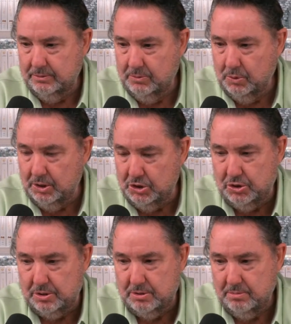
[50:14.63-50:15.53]

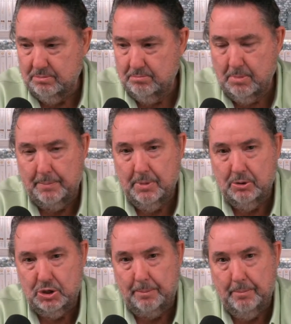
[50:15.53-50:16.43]
religious mumbo
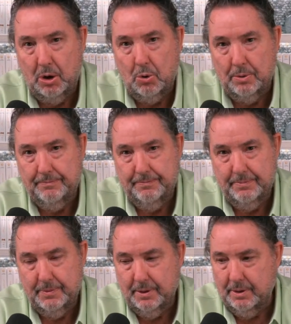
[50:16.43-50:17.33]
jumbo.
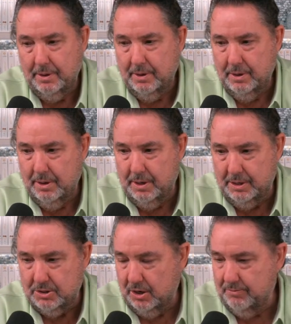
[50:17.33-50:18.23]
And
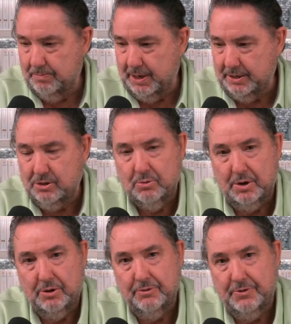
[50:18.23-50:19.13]
he's off by
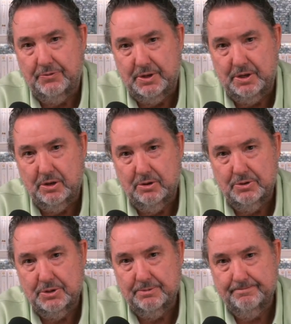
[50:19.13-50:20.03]
250 years.